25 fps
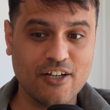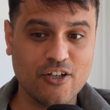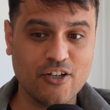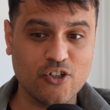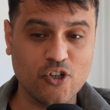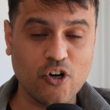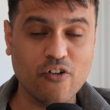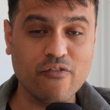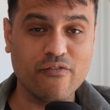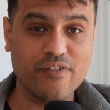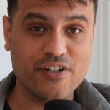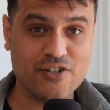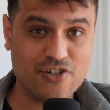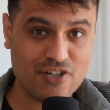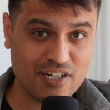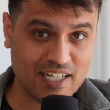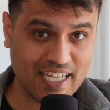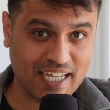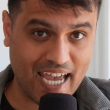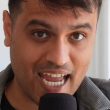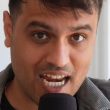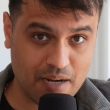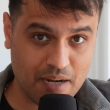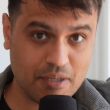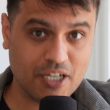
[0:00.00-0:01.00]
Your vision
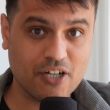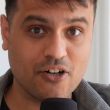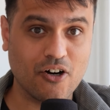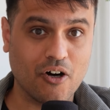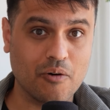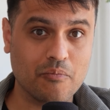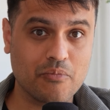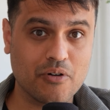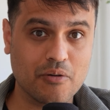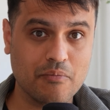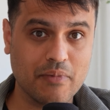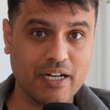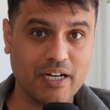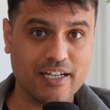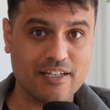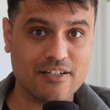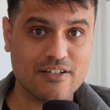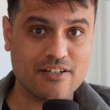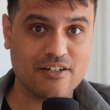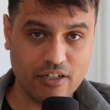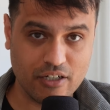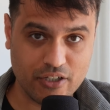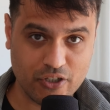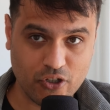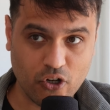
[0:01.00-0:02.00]
can be
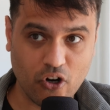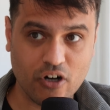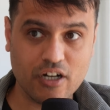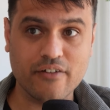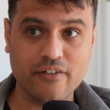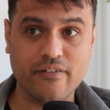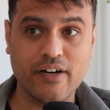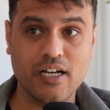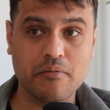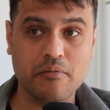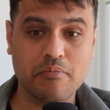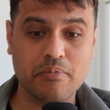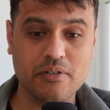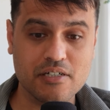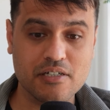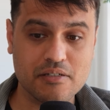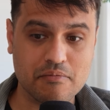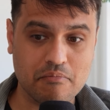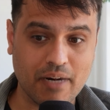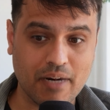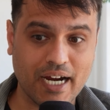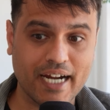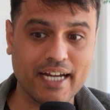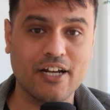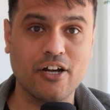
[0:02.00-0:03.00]
compromised. Your developers
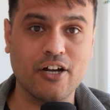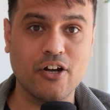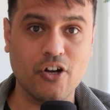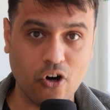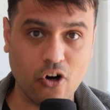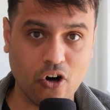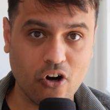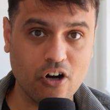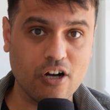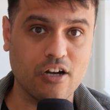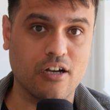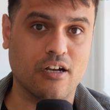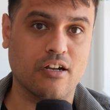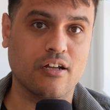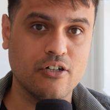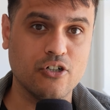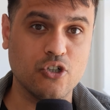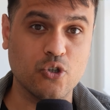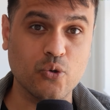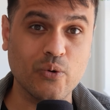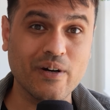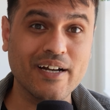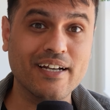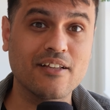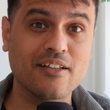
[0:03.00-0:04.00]
might not
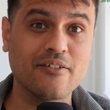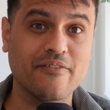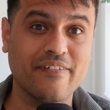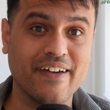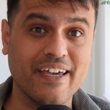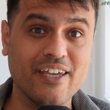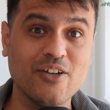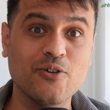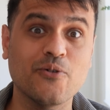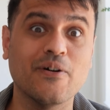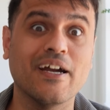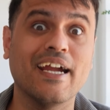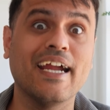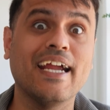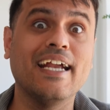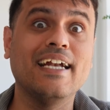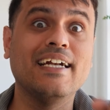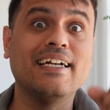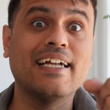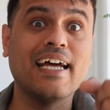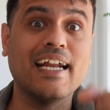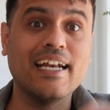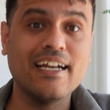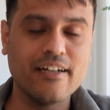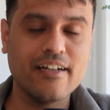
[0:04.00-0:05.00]
do it the way you
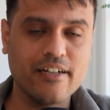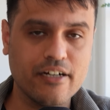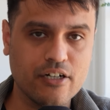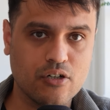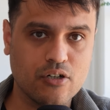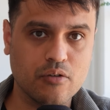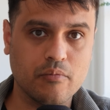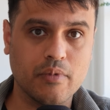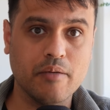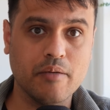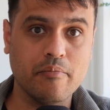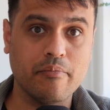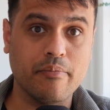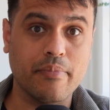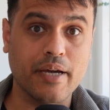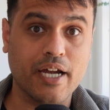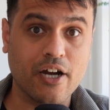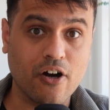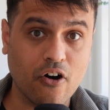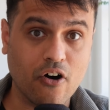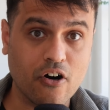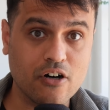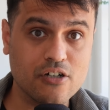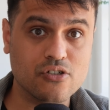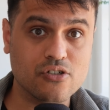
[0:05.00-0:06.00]
intended it to be
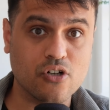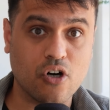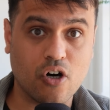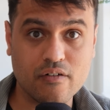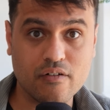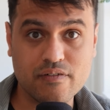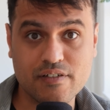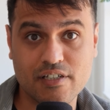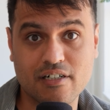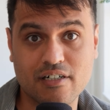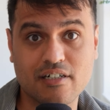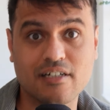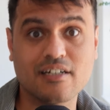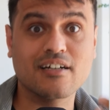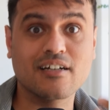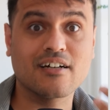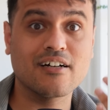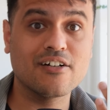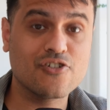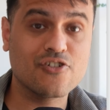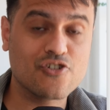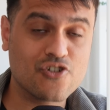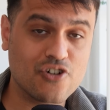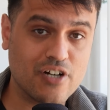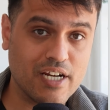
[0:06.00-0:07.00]
because of certain
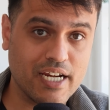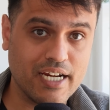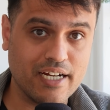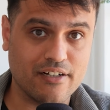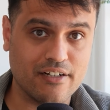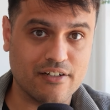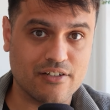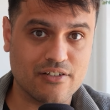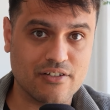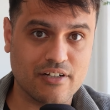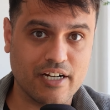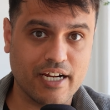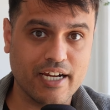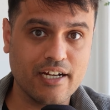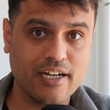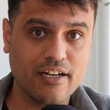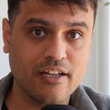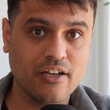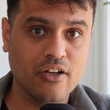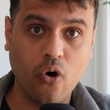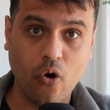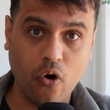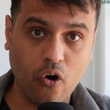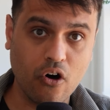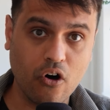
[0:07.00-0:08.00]
constraints, right?
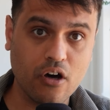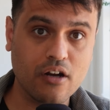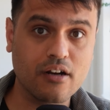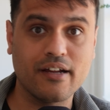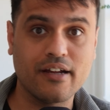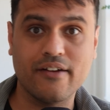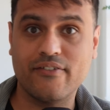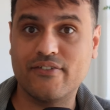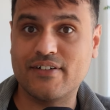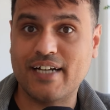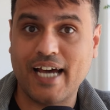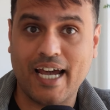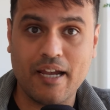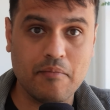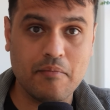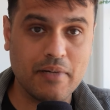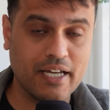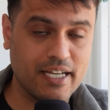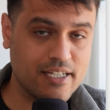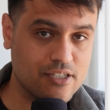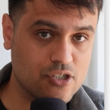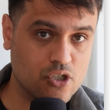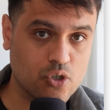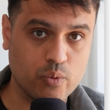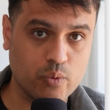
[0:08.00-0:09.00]
Or if
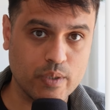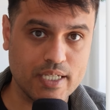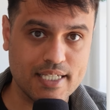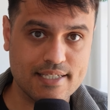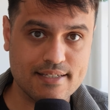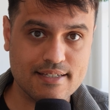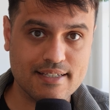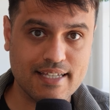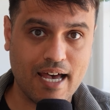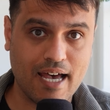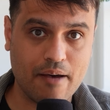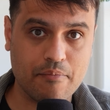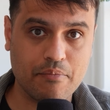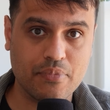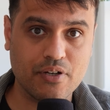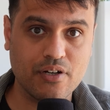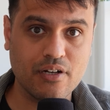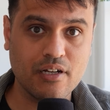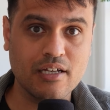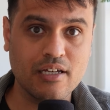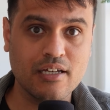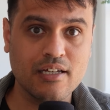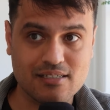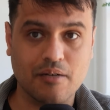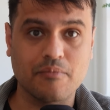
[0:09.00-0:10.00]
timeline squeezes happen,
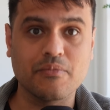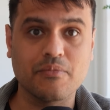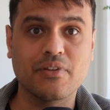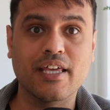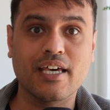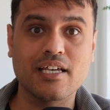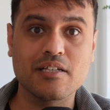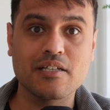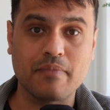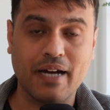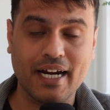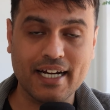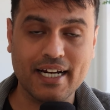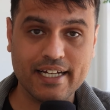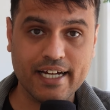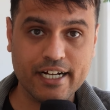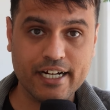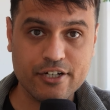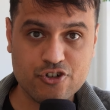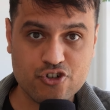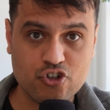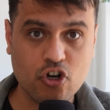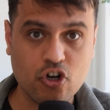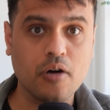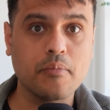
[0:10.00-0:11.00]
some things might
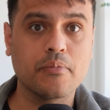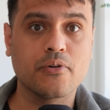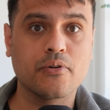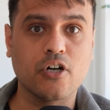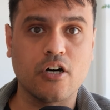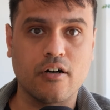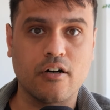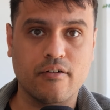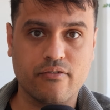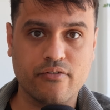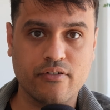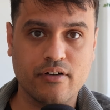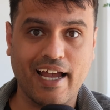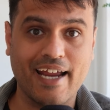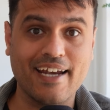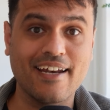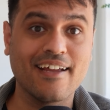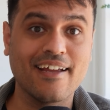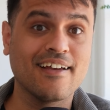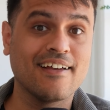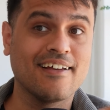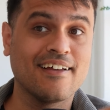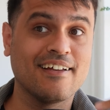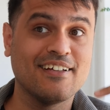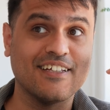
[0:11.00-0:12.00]
get chopped off, and
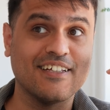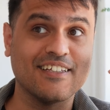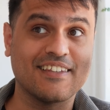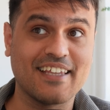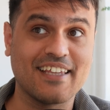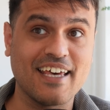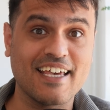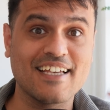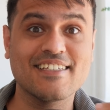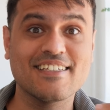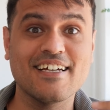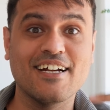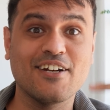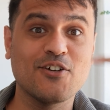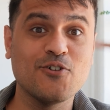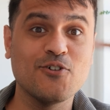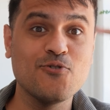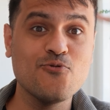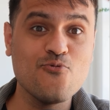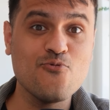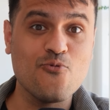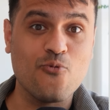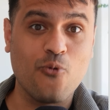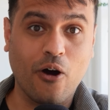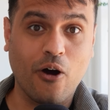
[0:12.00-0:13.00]
the things that you
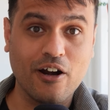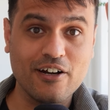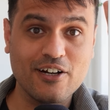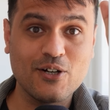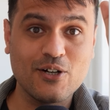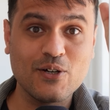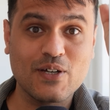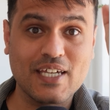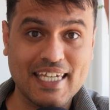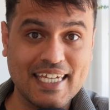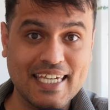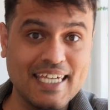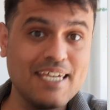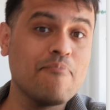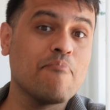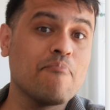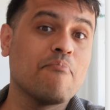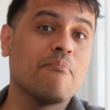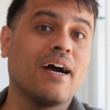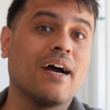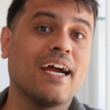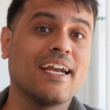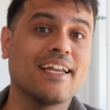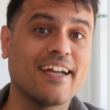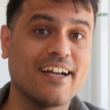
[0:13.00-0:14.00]
wanted to keep
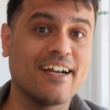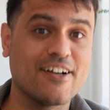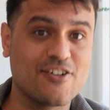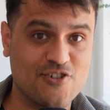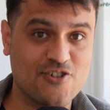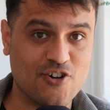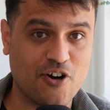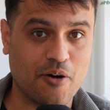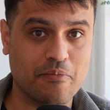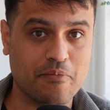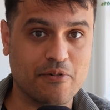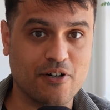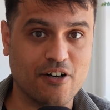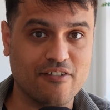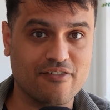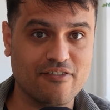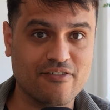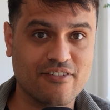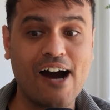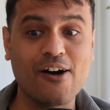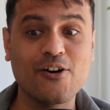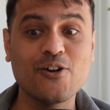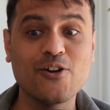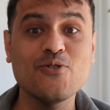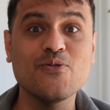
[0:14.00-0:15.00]
might get chopped off.
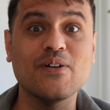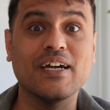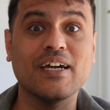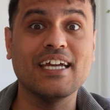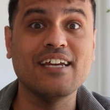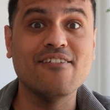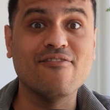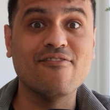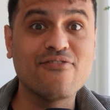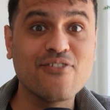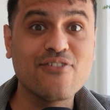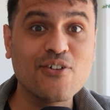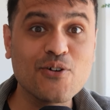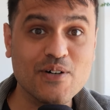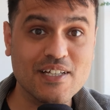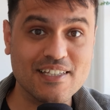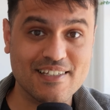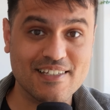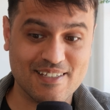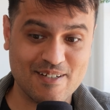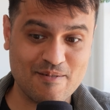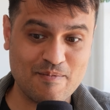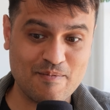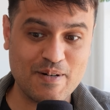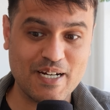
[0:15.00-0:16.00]
How do you
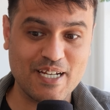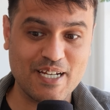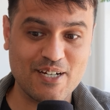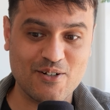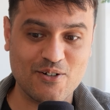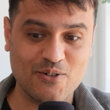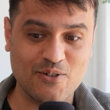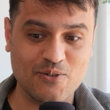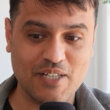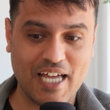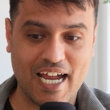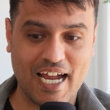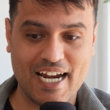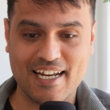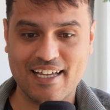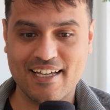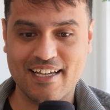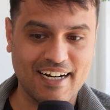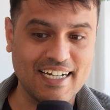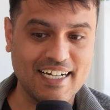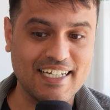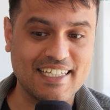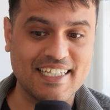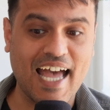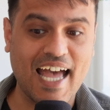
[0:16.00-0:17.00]
influence somebody to do that,
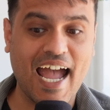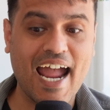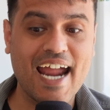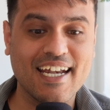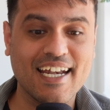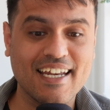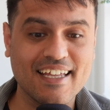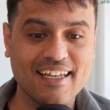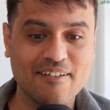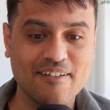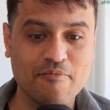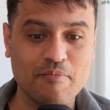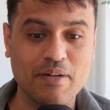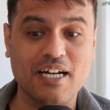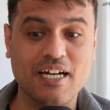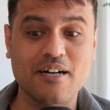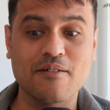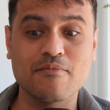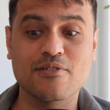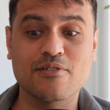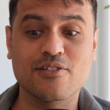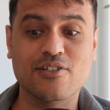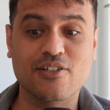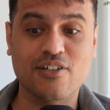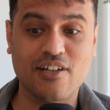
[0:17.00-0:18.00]
right? That
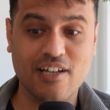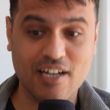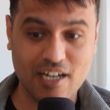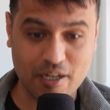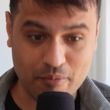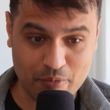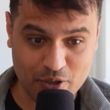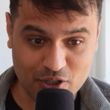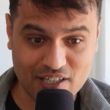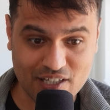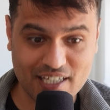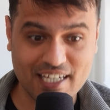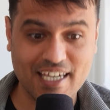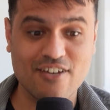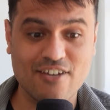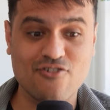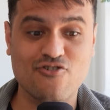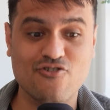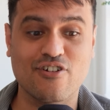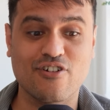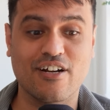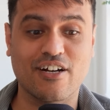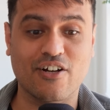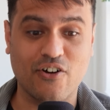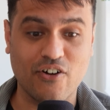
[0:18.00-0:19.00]
becomes
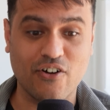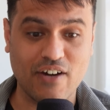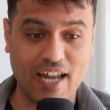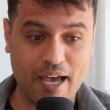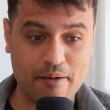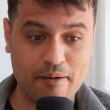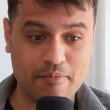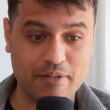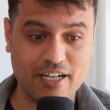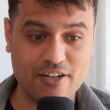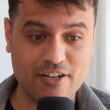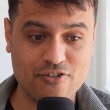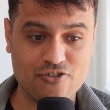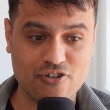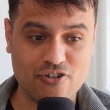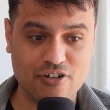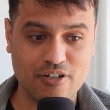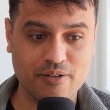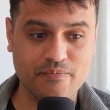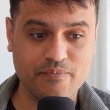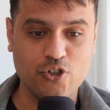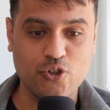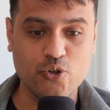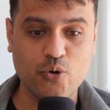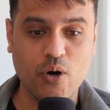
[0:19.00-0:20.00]
communication and collaboration.
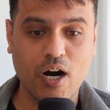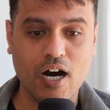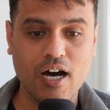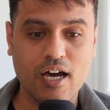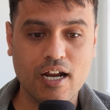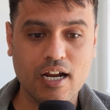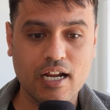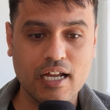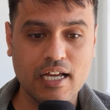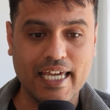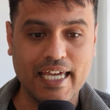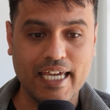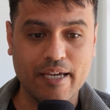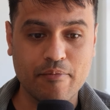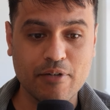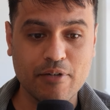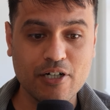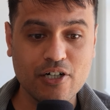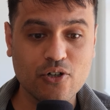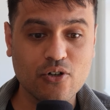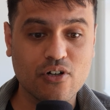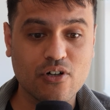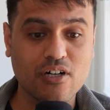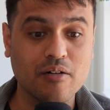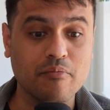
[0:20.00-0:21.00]
You are able
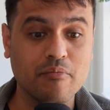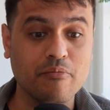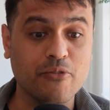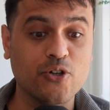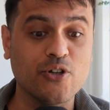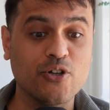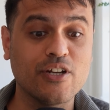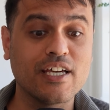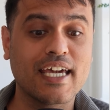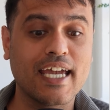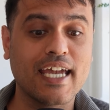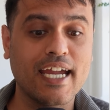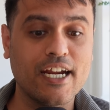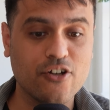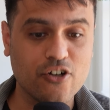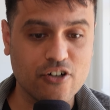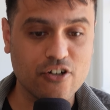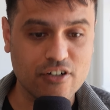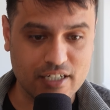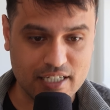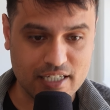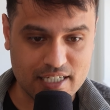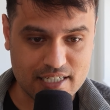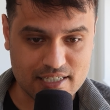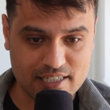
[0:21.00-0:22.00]
to communicate your
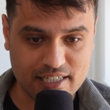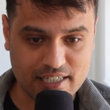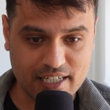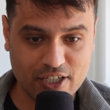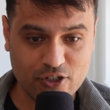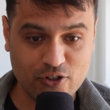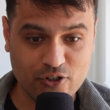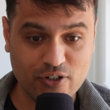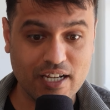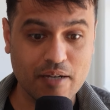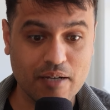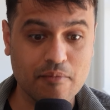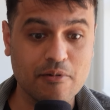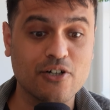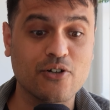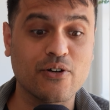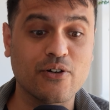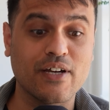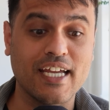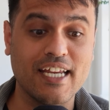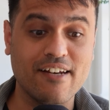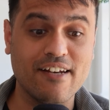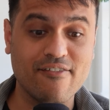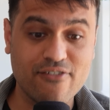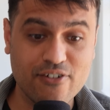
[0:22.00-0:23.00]
reasoning, you're able to
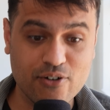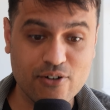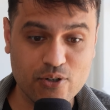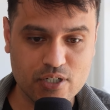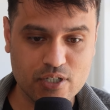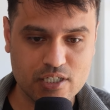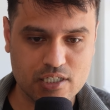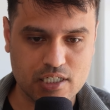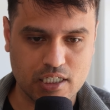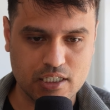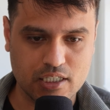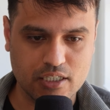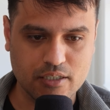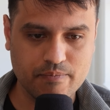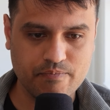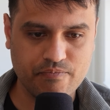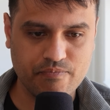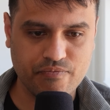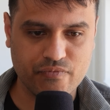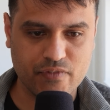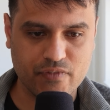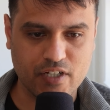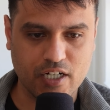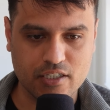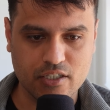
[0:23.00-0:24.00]
influence
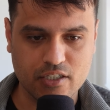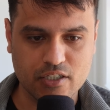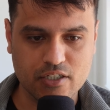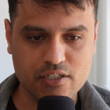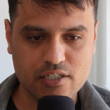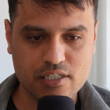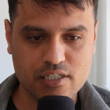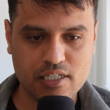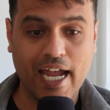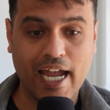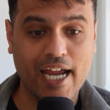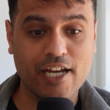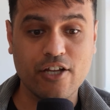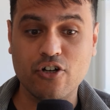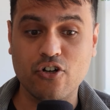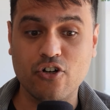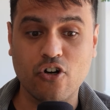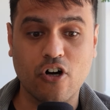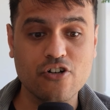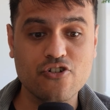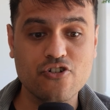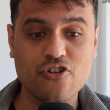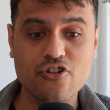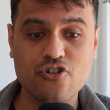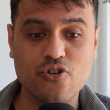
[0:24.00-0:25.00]
others, and you're
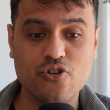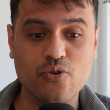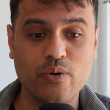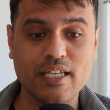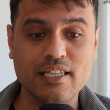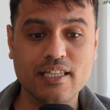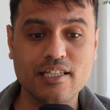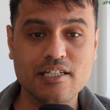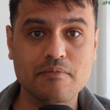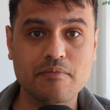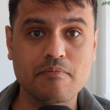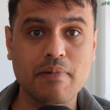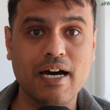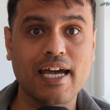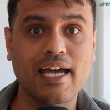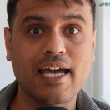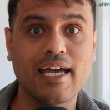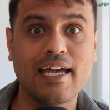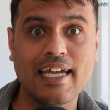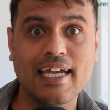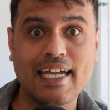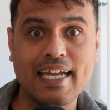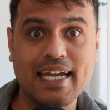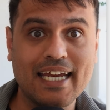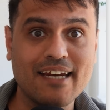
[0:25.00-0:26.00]
not just doing this by
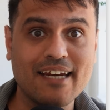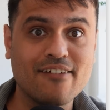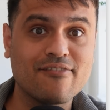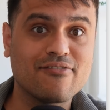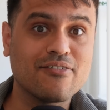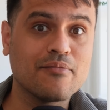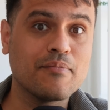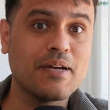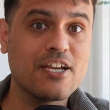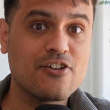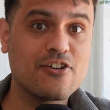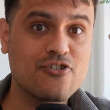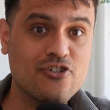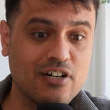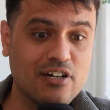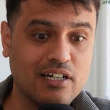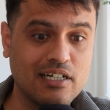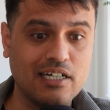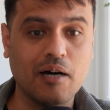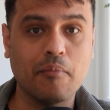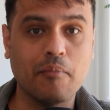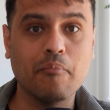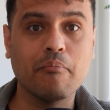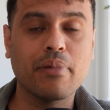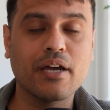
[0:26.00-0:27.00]
information
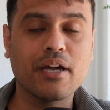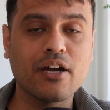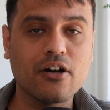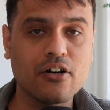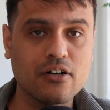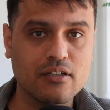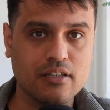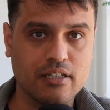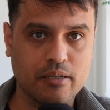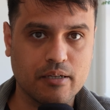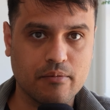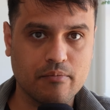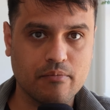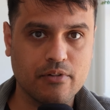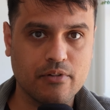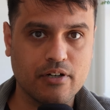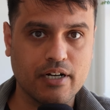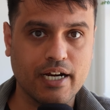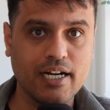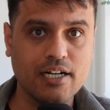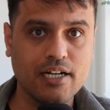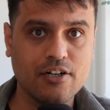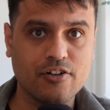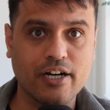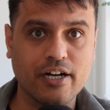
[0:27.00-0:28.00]
dumping on them,
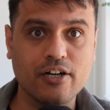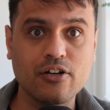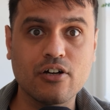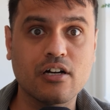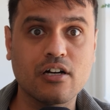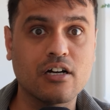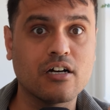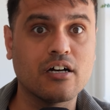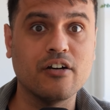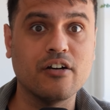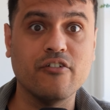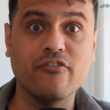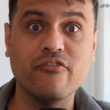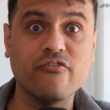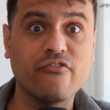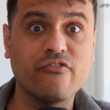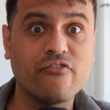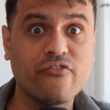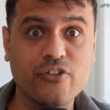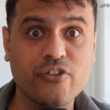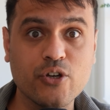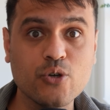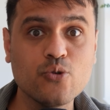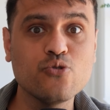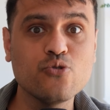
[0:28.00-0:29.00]
right? Trying to
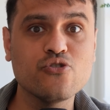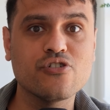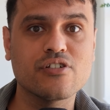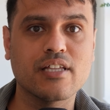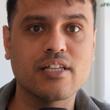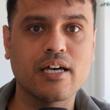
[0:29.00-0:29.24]
confuse